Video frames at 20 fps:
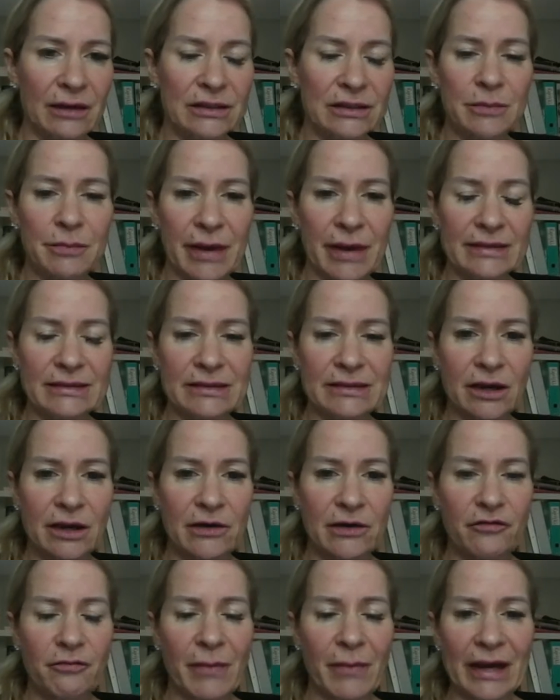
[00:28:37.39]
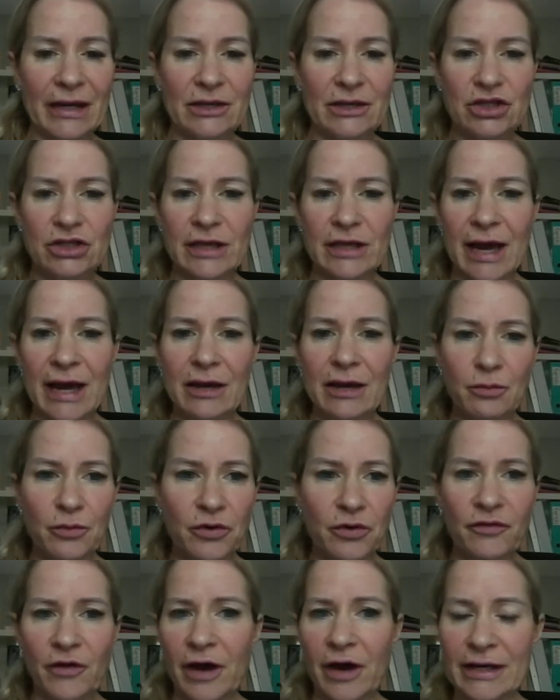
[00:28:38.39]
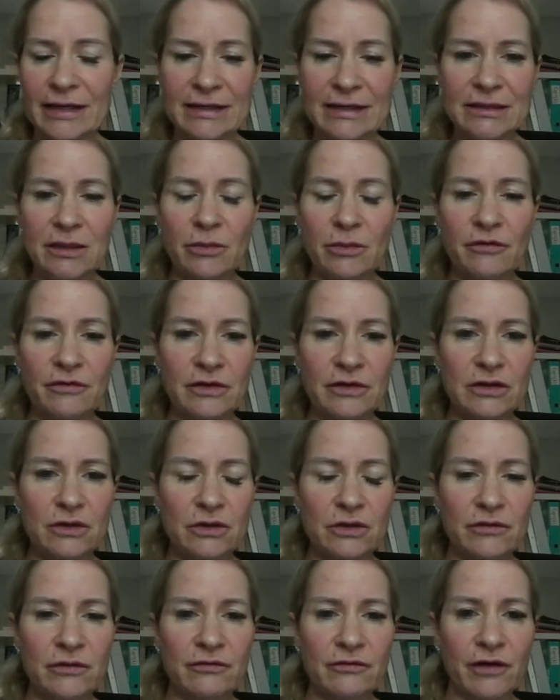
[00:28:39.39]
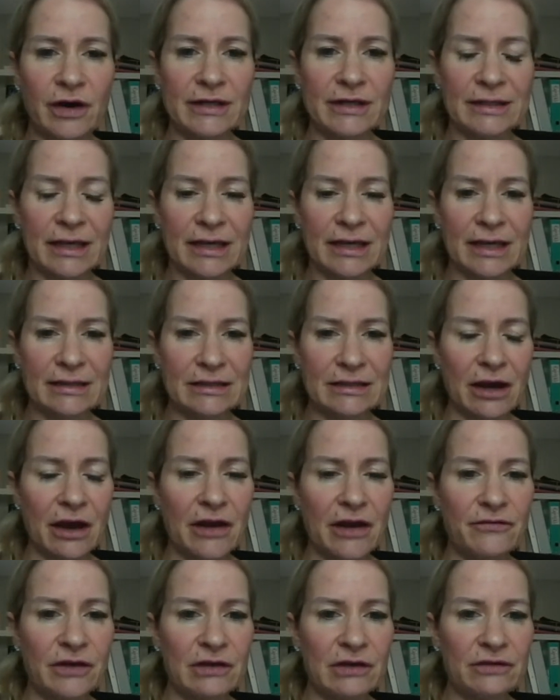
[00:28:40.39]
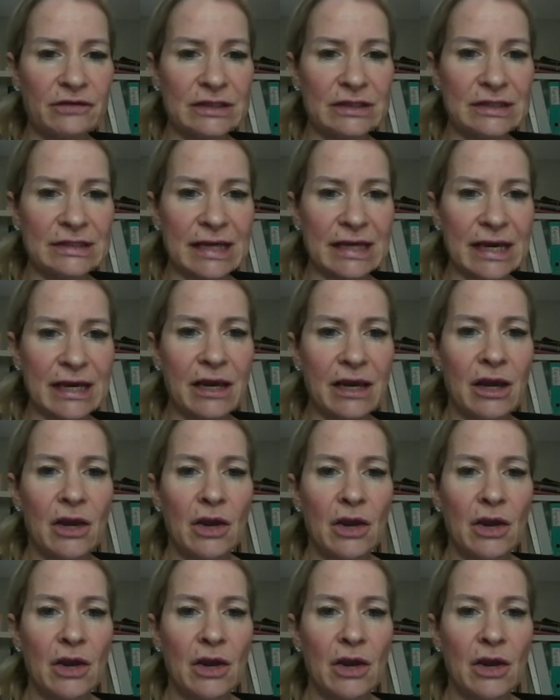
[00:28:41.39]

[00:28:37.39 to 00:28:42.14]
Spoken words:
to best kind of manage that, and providing some of the sort of advice, I guess, that I've given today,